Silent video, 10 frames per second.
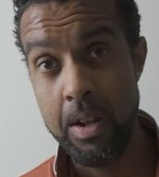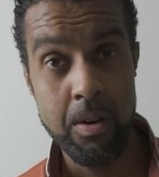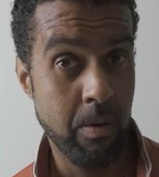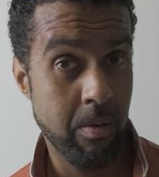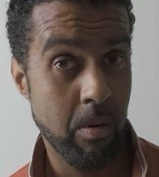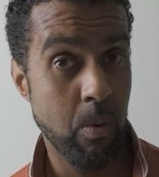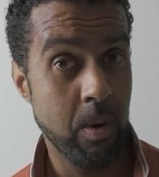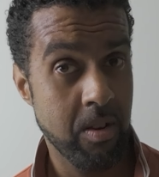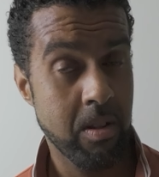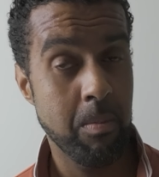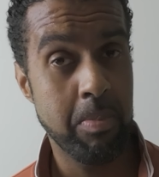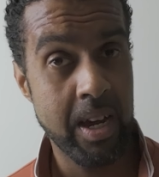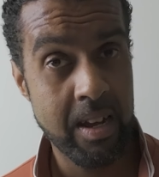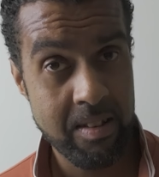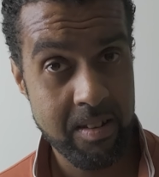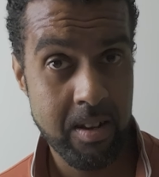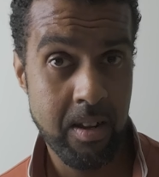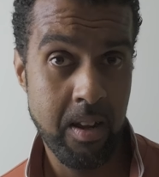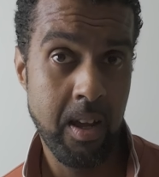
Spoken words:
are not always the best.